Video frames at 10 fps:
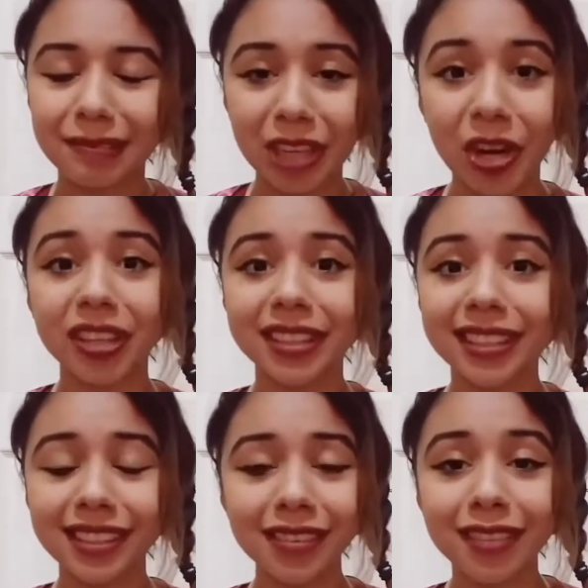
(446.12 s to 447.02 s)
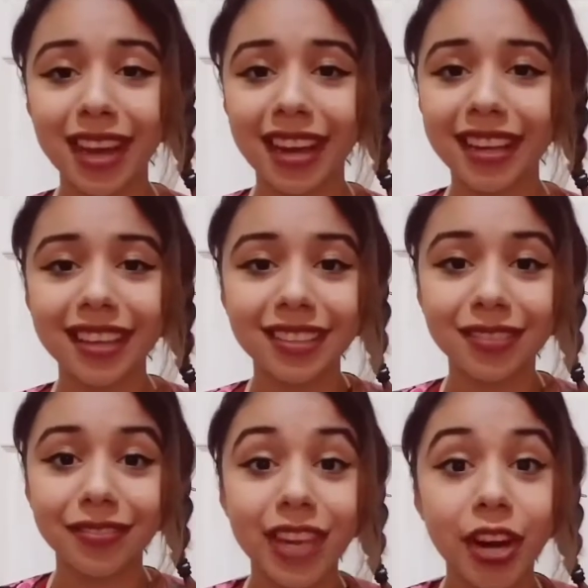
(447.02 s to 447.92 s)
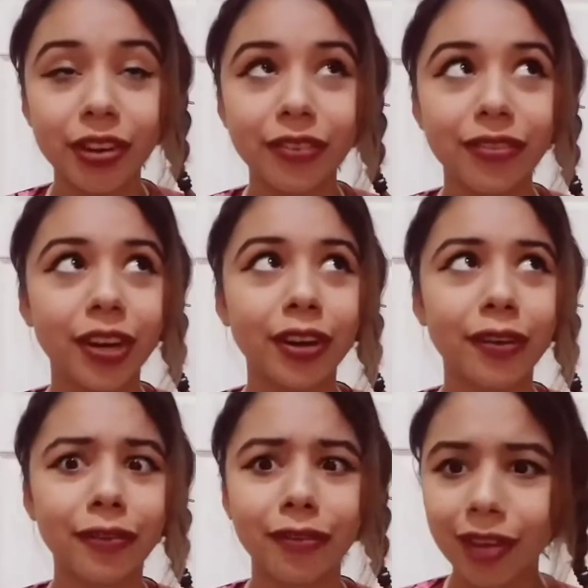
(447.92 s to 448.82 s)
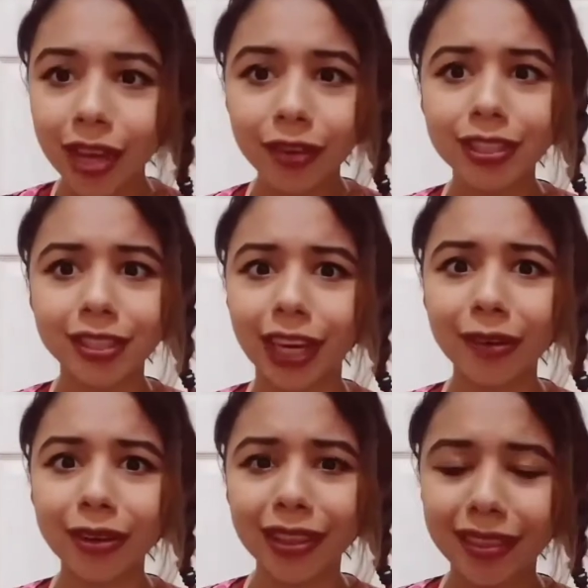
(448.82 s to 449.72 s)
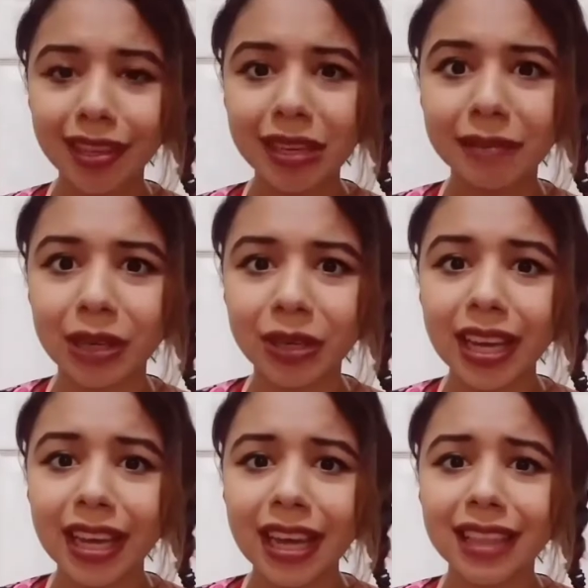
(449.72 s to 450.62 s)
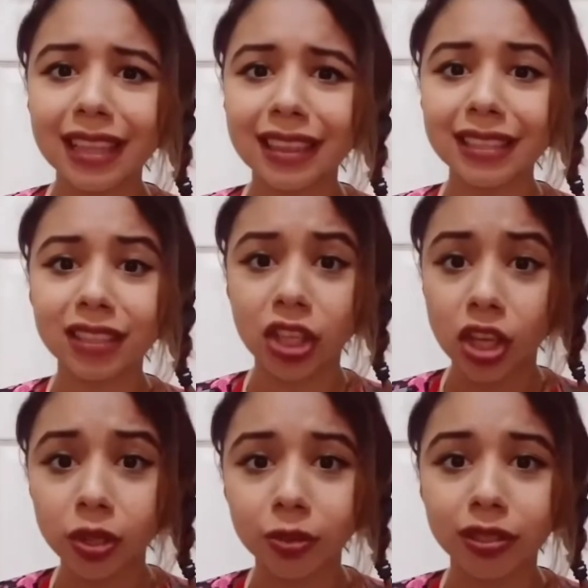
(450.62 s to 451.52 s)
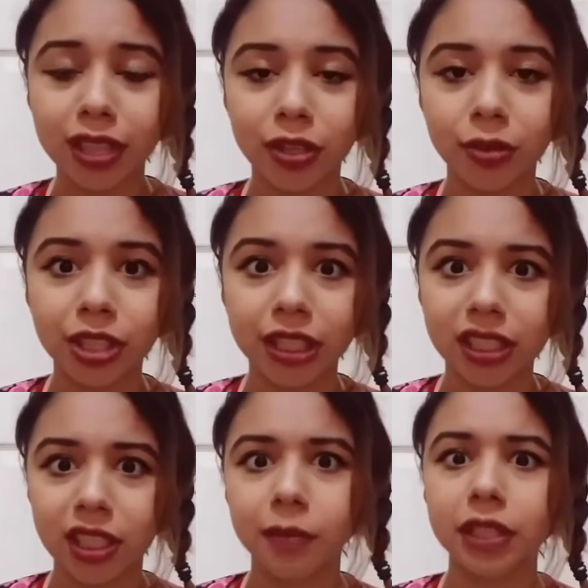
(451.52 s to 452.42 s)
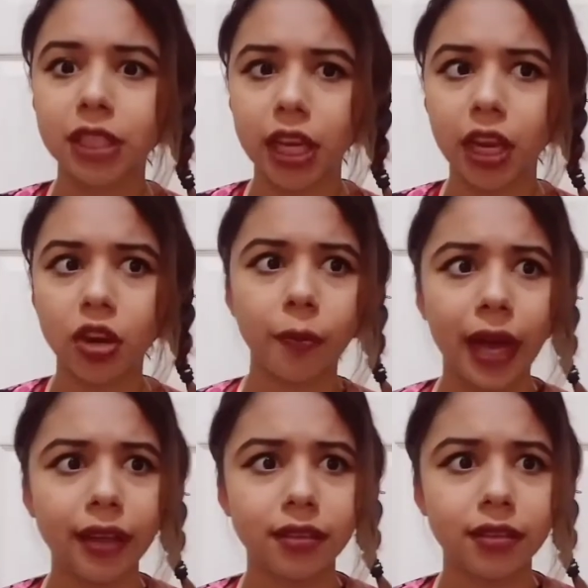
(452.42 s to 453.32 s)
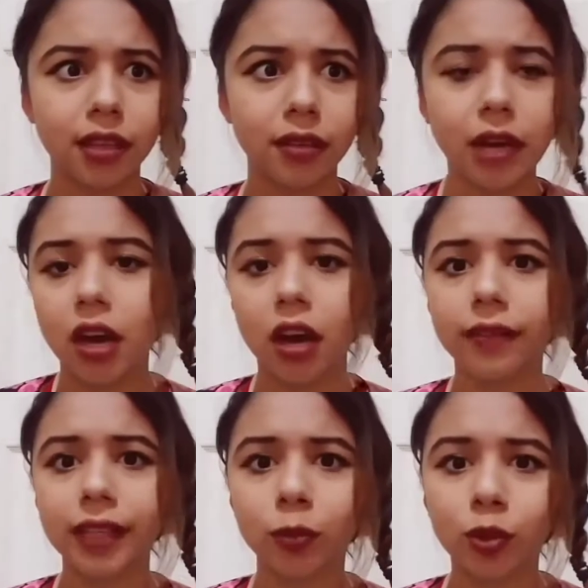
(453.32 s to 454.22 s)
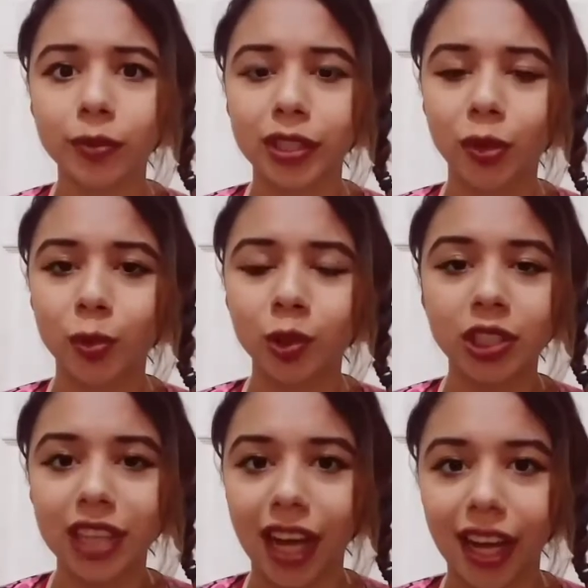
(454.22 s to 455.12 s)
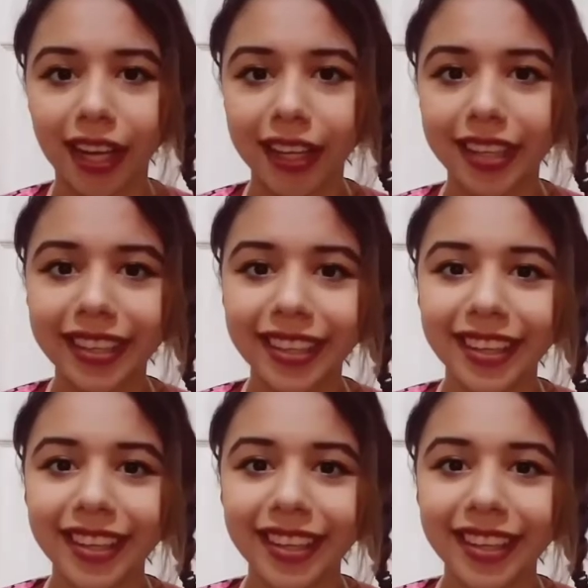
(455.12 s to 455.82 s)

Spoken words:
Regardless of that, it is very, very, very scary to think about that this ghost that you just summoned in your bathtub of a woman who died